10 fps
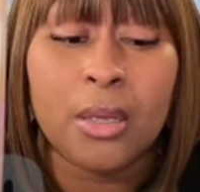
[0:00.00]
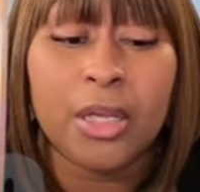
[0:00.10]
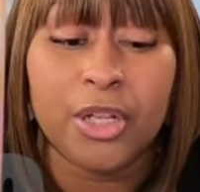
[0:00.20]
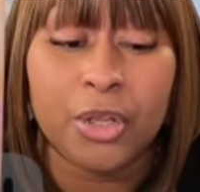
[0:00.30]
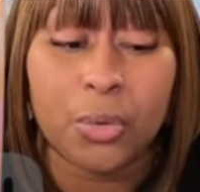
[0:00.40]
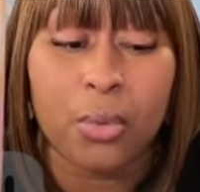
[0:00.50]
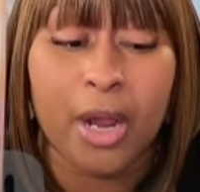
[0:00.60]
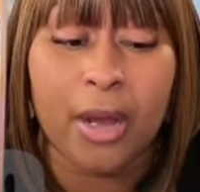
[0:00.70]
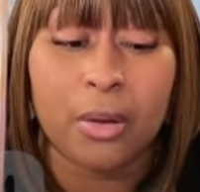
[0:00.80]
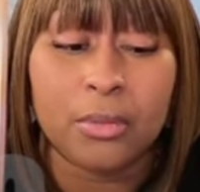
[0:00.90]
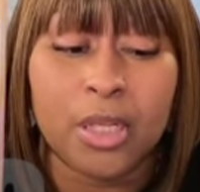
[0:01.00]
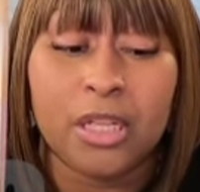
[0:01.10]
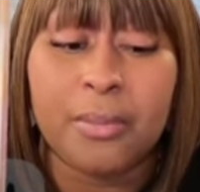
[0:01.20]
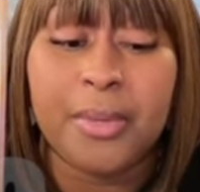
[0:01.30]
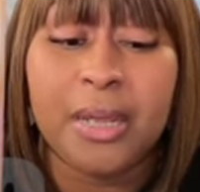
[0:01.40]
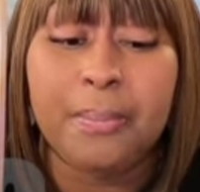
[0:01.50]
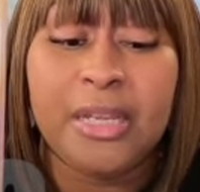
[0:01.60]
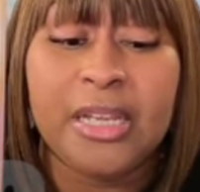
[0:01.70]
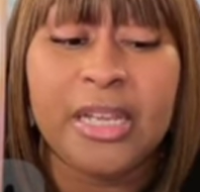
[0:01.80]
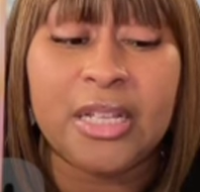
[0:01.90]
in the ground and
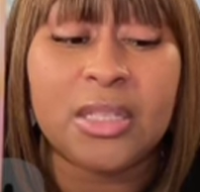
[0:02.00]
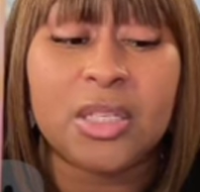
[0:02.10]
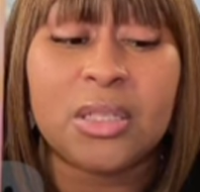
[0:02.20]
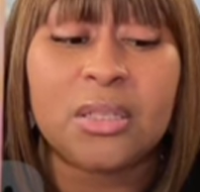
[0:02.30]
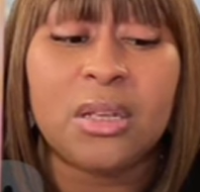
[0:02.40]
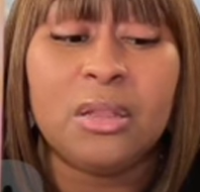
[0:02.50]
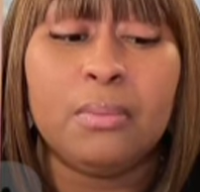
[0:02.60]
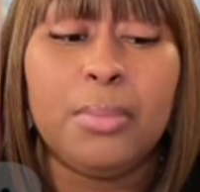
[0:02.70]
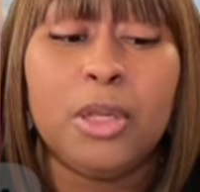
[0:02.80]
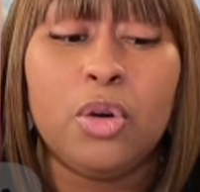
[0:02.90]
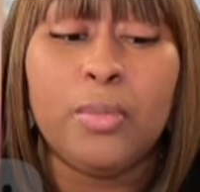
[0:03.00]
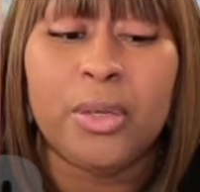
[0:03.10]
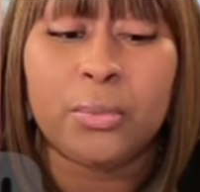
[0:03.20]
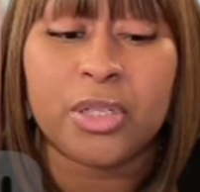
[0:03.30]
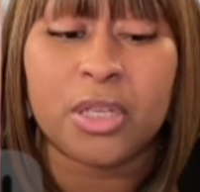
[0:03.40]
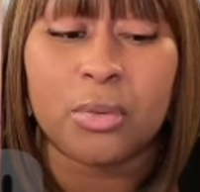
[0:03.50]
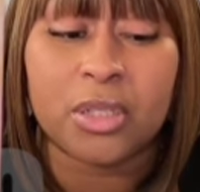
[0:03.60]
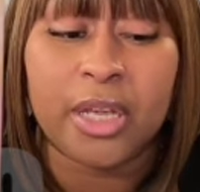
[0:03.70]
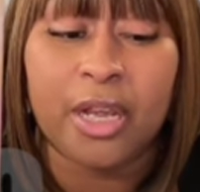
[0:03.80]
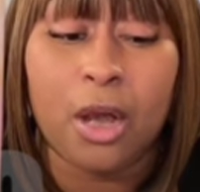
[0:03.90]
begins to see the blooming
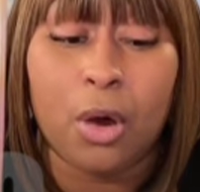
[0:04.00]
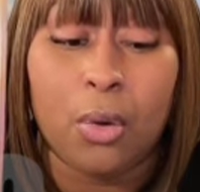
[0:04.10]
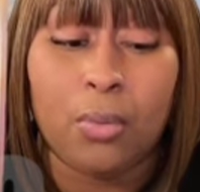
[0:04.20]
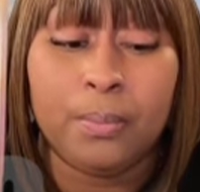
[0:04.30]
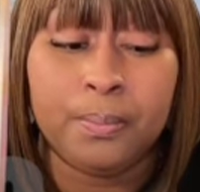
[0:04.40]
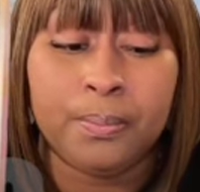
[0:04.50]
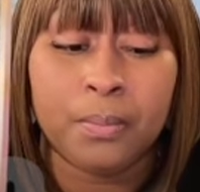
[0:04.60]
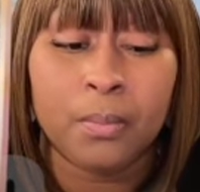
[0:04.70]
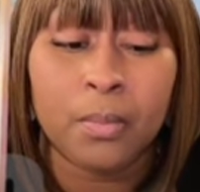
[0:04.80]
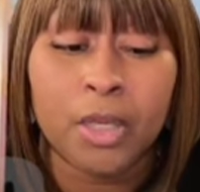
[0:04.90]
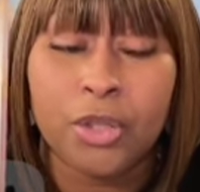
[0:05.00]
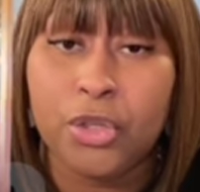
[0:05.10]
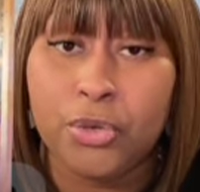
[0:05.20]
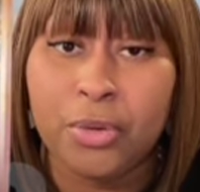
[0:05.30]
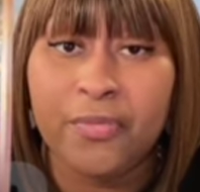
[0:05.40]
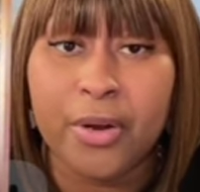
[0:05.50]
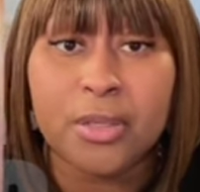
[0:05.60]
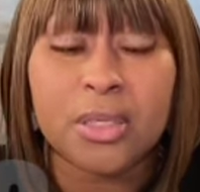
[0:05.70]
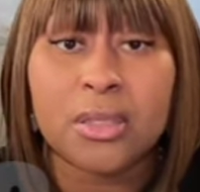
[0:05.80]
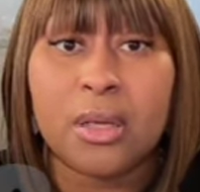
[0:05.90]
results take hold. The
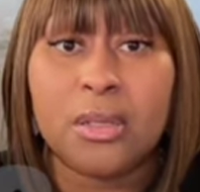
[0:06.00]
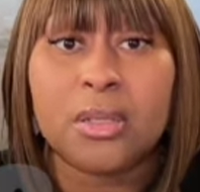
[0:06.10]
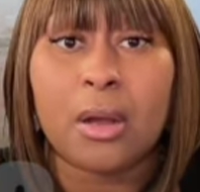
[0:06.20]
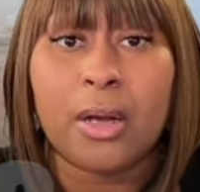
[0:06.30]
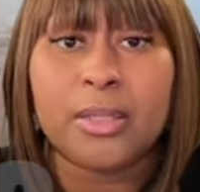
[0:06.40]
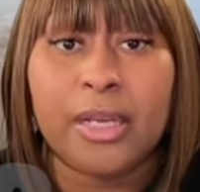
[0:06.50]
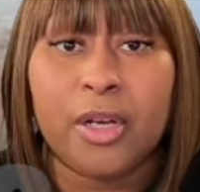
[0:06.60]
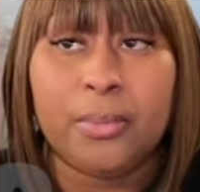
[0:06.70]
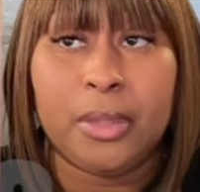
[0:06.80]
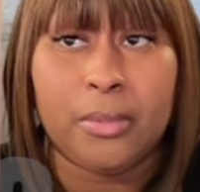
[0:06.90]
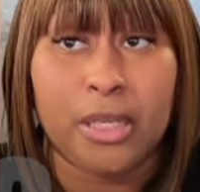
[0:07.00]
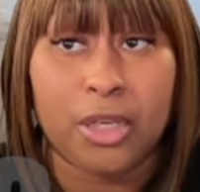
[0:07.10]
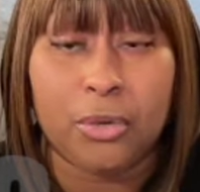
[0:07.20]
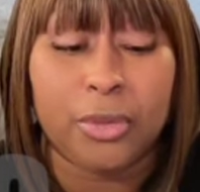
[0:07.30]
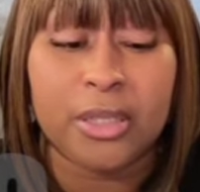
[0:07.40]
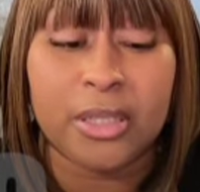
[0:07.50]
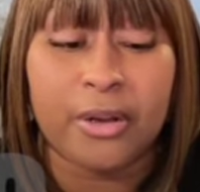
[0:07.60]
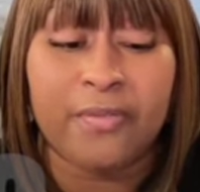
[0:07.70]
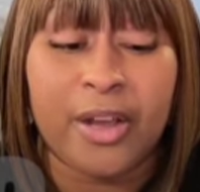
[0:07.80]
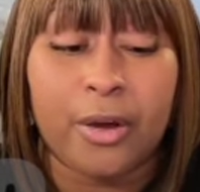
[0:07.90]
universe is going to start to help them to increase
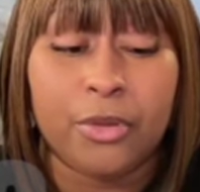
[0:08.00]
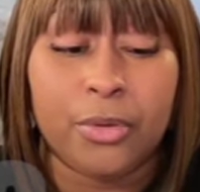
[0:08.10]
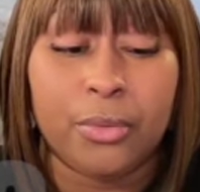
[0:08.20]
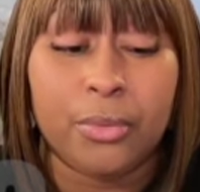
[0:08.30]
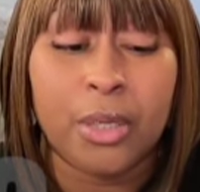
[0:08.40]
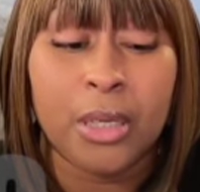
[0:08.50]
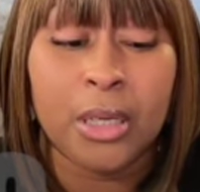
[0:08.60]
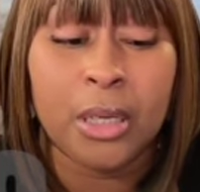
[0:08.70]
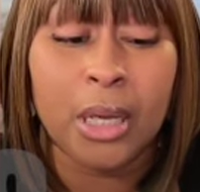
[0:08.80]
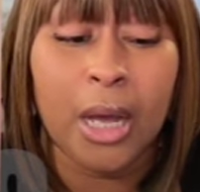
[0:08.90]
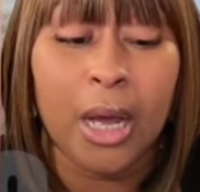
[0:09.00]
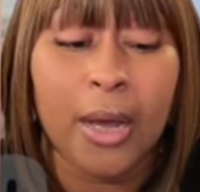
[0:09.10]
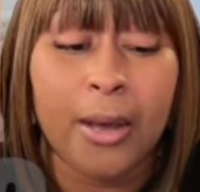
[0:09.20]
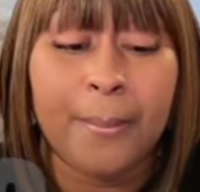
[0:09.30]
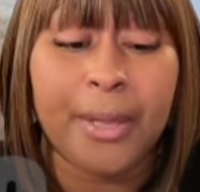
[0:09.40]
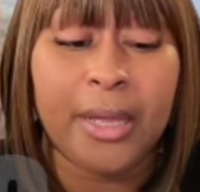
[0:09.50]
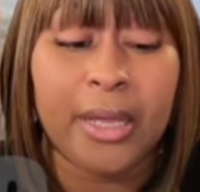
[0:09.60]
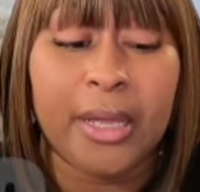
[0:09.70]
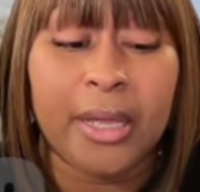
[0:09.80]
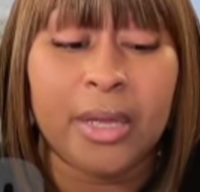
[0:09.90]
their value.
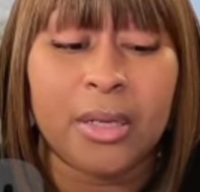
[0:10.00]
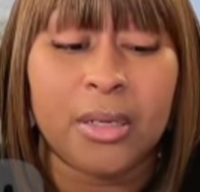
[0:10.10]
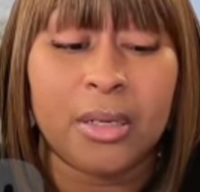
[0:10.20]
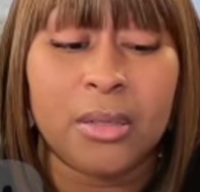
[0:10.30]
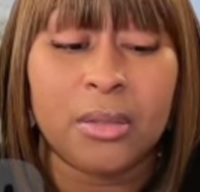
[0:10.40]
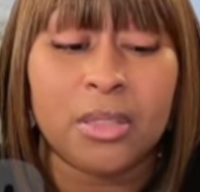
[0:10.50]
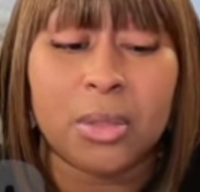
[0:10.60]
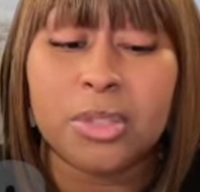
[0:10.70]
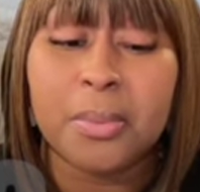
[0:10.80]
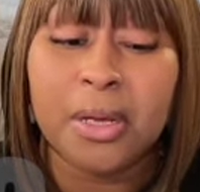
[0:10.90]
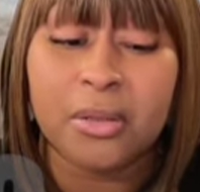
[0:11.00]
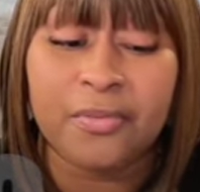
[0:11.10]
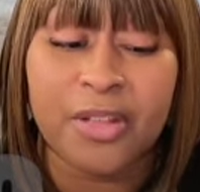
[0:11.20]
And so smell the